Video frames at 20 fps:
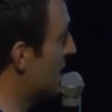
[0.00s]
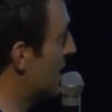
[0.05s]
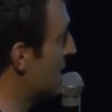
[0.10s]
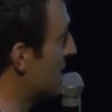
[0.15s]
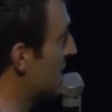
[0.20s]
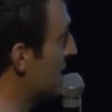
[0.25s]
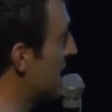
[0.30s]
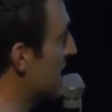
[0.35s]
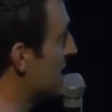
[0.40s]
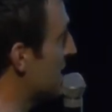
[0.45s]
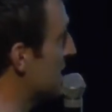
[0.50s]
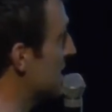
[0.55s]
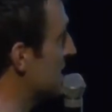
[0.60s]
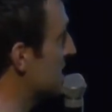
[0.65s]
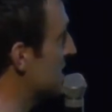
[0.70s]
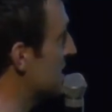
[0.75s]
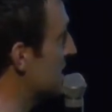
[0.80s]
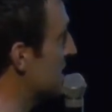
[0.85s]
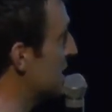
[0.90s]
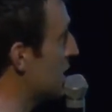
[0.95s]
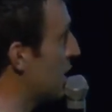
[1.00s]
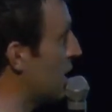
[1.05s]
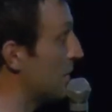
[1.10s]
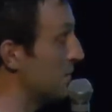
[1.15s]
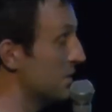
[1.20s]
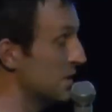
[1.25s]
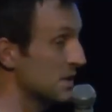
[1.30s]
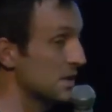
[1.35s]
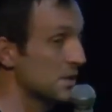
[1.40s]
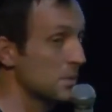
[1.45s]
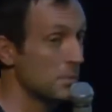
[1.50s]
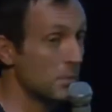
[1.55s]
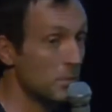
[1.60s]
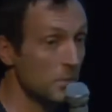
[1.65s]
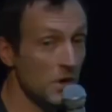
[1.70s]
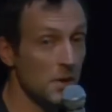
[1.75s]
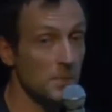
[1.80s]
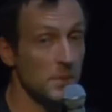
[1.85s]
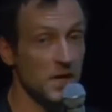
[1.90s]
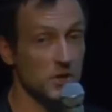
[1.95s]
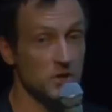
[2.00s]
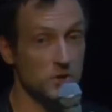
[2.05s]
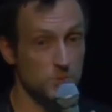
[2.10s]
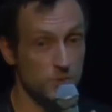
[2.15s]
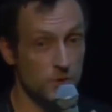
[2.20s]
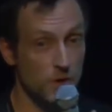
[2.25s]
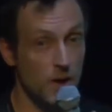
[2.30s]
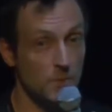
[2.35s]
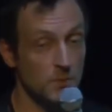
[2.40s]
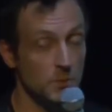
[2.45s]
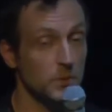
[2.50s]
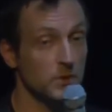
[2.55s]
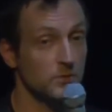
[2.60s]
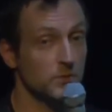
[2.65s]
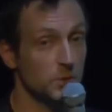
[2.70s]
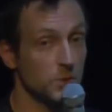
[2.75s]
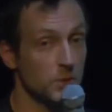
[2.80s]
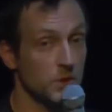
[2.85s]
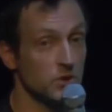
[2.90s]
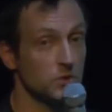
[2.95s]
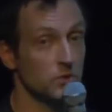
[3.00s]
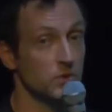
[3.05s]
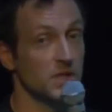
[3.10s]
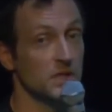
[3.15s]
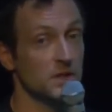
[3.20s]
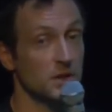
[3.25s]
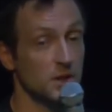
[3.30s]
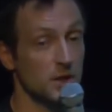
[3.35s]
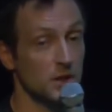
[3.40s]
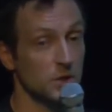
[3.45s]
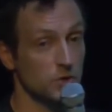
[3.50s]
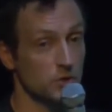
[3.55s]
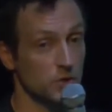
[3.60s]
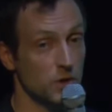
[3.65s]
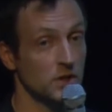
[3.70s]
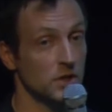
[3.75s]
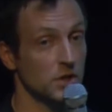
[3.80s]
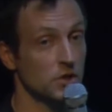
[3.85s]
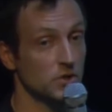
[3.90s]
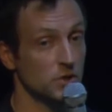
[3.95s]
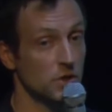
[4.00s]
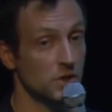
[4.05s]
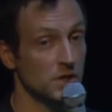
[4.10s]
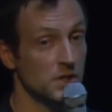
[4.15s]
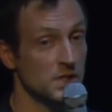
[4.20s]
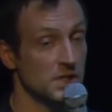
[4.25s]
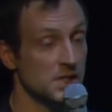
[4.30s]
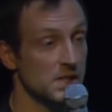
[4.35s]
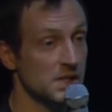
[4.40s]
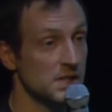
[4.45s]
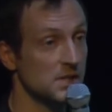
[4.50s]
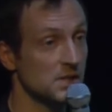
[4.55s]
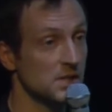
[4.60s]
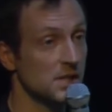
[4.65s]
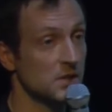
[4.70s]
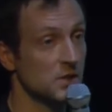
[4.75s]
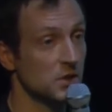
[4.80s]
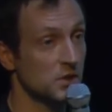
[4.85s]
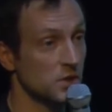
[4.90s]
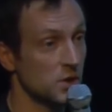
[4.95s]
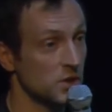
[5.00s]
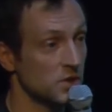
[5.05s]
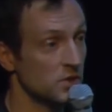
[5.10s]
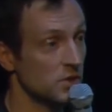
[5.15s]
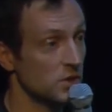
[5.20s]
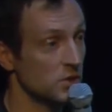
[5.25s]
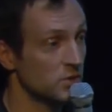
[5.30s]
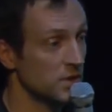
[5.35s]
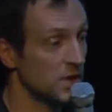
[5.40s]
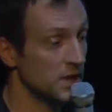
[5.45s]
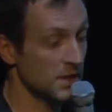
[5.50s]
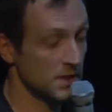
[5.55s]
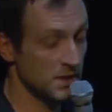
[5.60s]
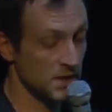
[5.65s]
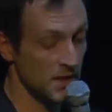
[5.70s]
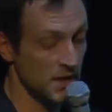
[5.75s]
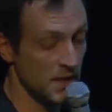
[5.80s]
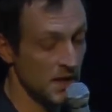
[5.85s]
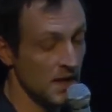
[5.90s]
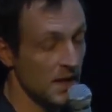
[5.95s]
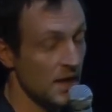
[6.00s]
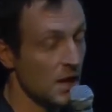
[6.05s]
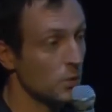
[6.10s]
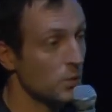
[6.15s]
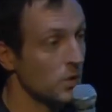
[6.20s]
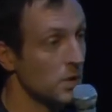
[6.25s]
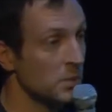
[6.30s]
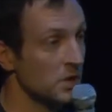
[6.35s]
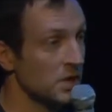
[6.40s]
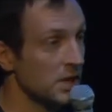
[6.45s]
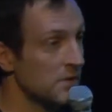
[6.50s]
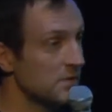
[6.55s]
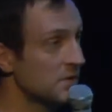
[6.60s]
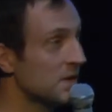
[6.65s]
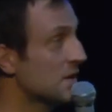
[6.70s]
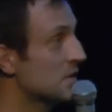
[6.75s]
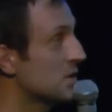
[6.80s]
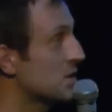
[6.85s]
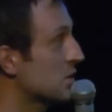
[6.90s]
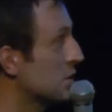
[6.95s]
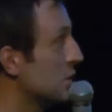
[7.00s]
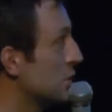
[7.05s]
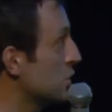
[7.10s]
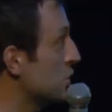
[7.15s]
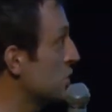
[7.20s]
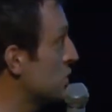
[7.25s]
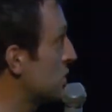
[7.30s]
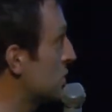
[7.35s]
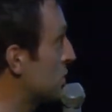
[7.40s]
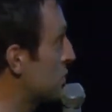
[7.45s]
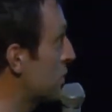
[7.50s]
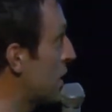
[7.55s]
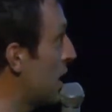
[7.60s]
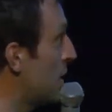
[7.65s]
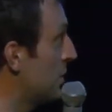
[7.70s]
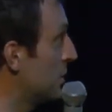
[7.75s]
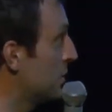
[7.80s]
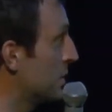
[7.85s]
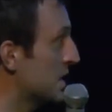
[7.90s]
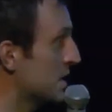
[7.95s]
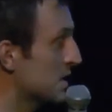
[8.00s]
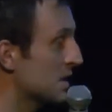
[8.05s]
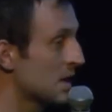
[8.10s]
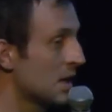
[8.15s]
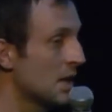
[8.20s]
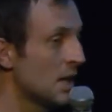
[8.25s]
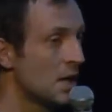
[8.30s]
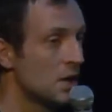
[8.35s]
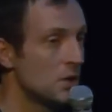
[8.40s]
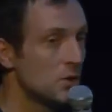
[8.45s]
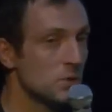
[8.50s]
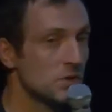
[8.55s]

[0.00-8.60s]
that is obviously a major problem if you want to treat chronic joint diseases such as osteoarthritis. And we believe that the solution to the problem is to